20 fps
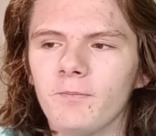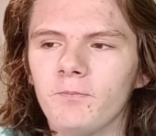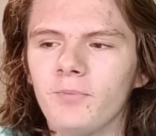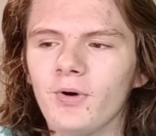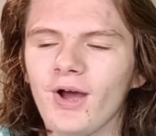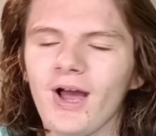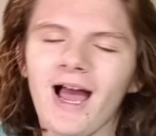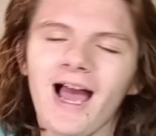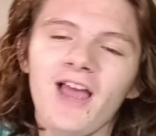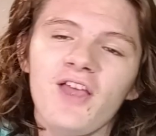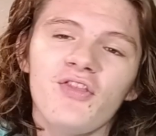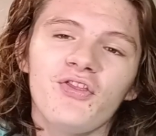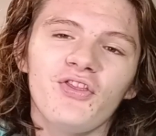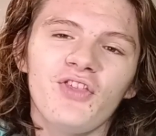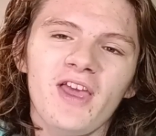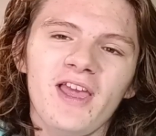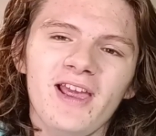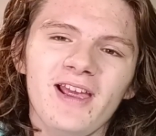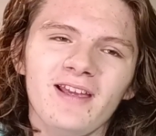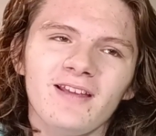But I
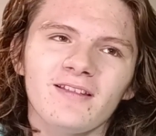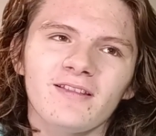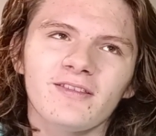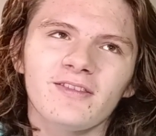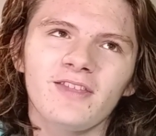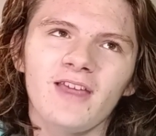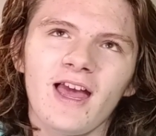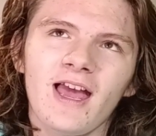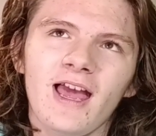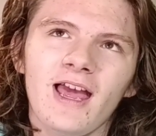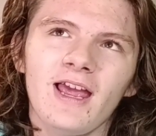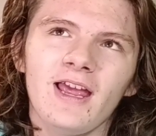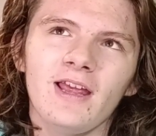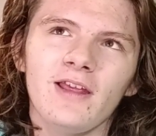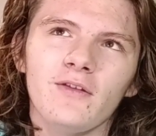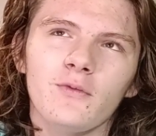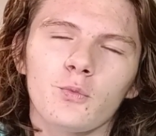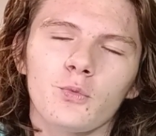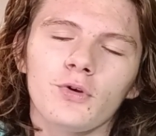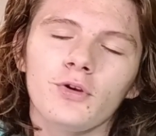think that
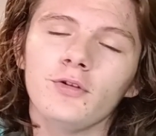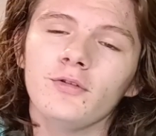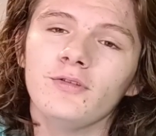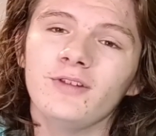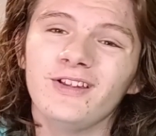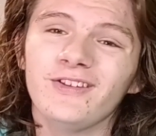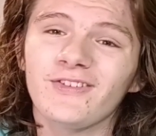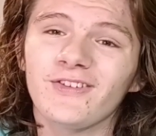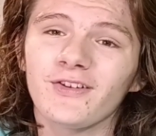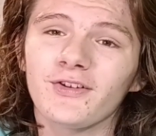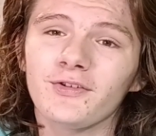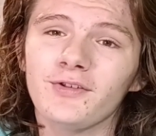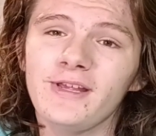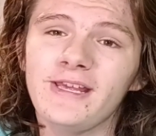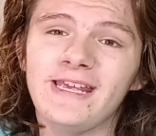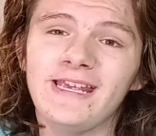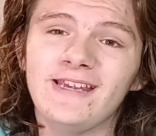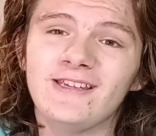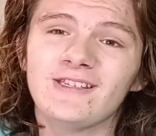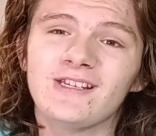
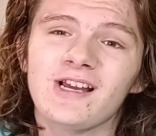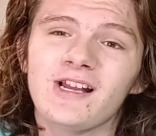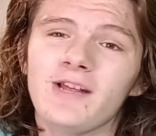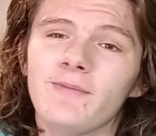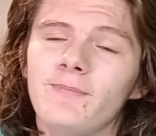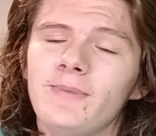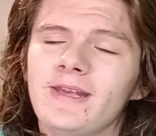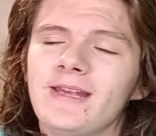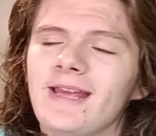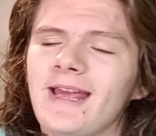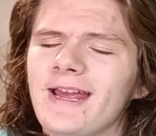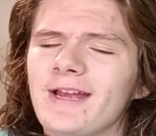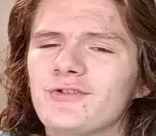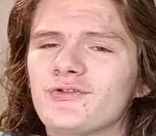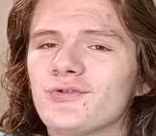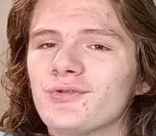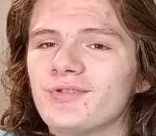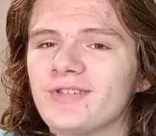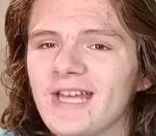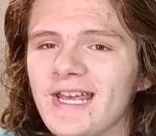realistically, he's going to be
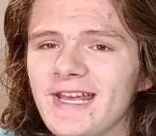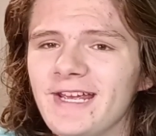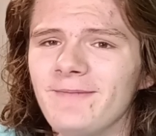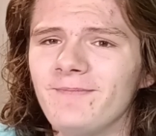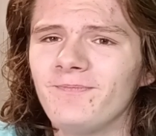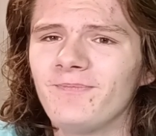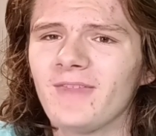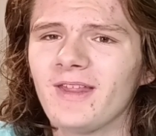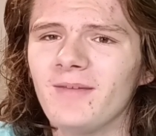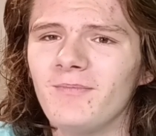Andrew Tate